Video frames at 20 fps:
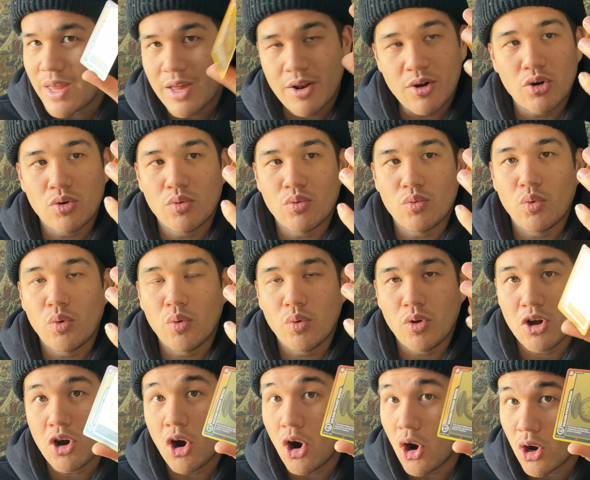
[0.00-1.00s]
that are
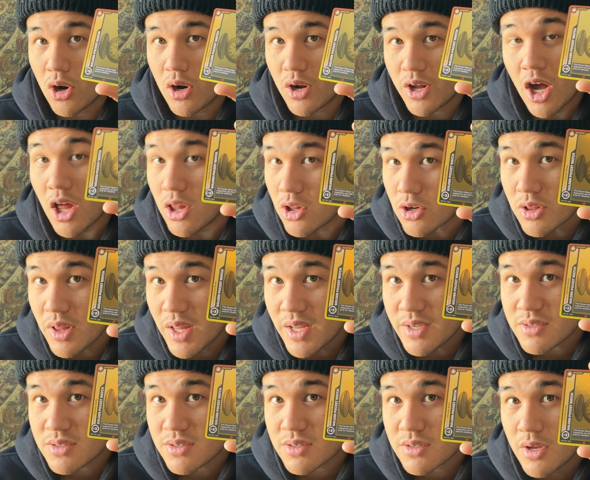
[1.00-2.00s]

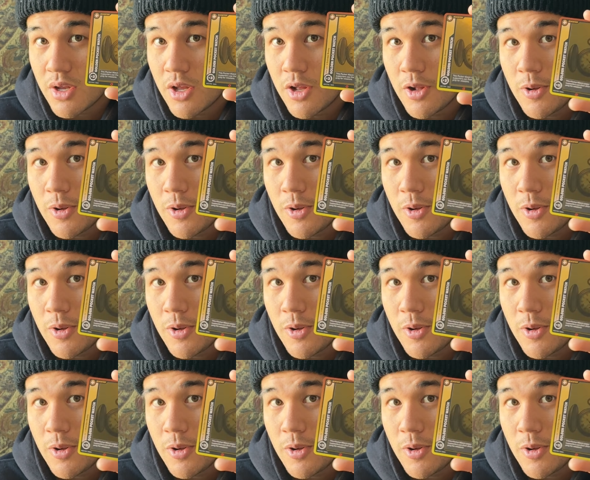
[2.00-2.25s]
colorless,